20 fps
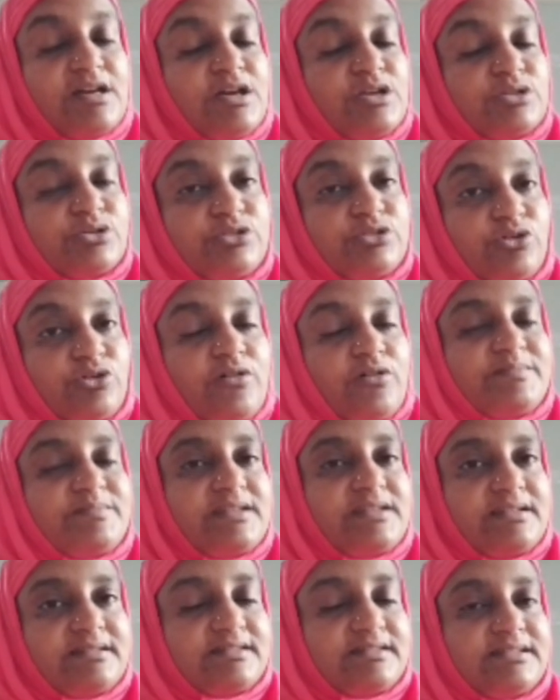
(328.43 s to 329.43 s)
So DOMS
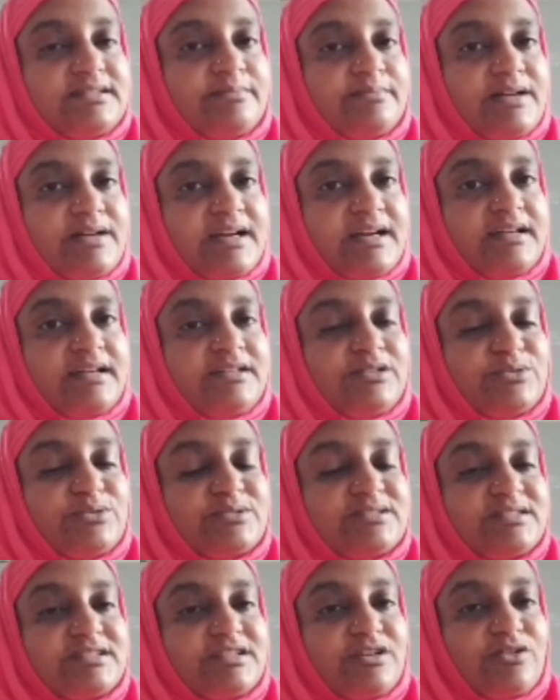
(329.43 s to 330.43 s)
entered the market
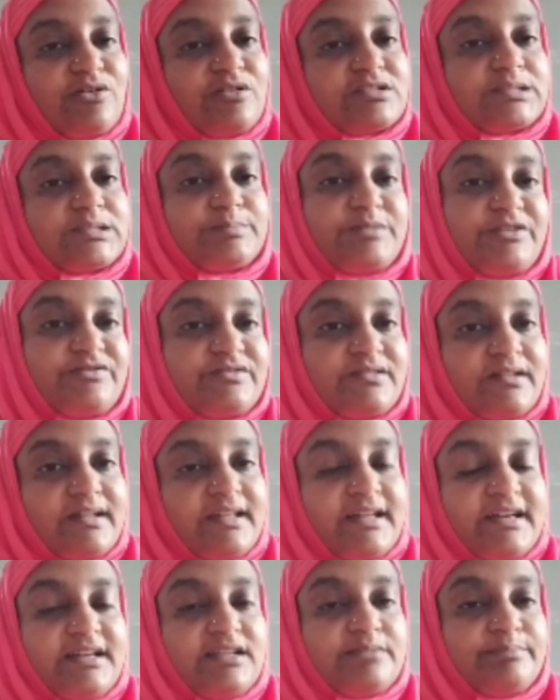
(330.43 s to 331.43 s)
using the concept of
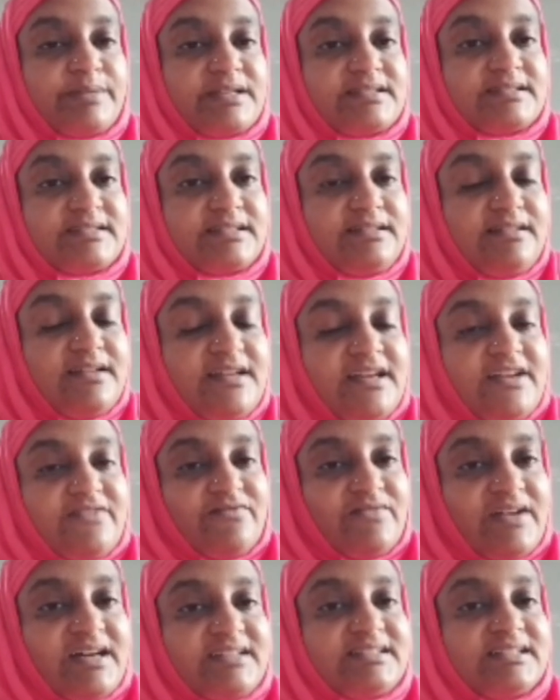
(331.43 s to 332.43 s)
triangle pencil,
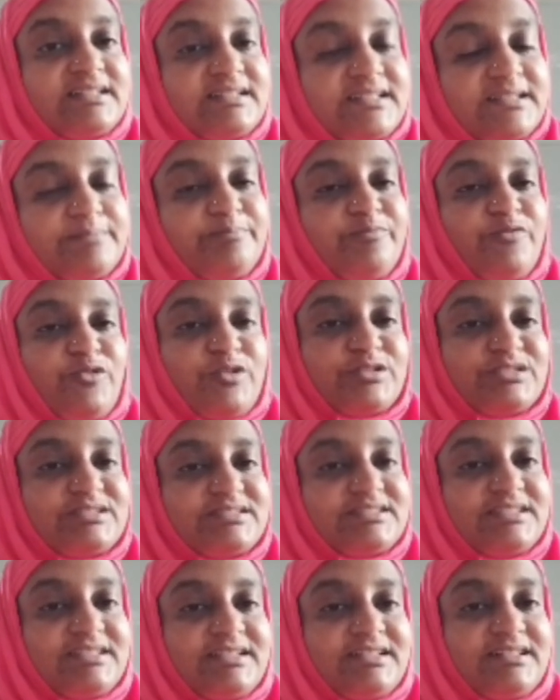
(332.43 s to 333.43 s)
where the grip
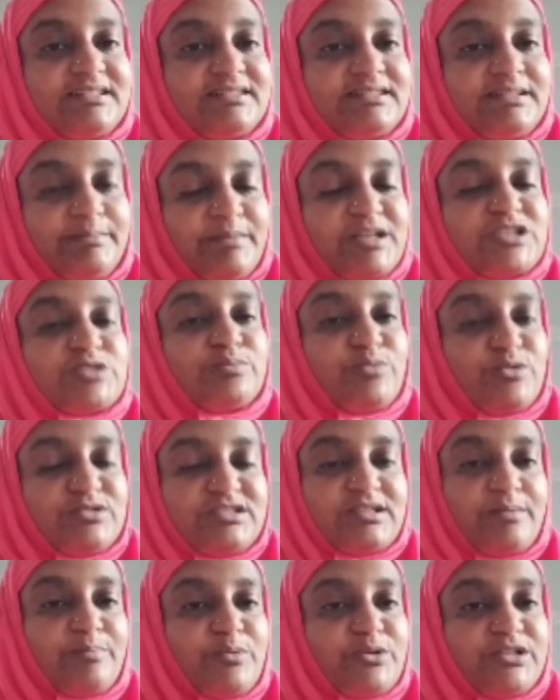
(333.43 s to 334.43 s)
was the much more
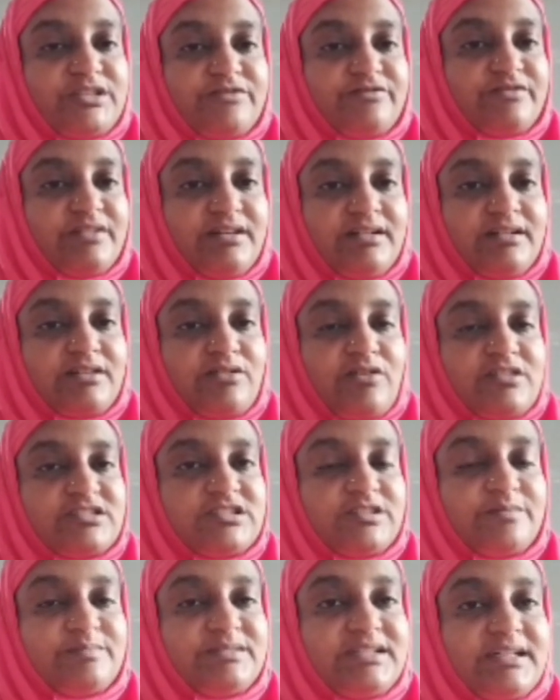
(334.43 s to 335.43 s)
supportive
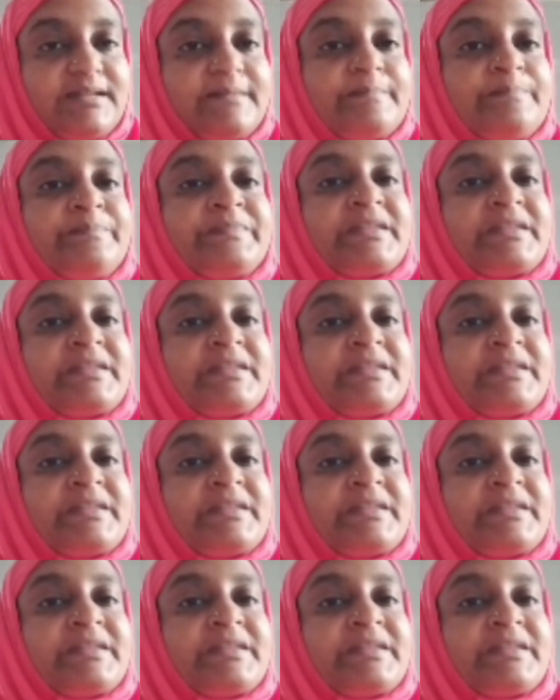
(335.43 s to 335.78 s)
concept there.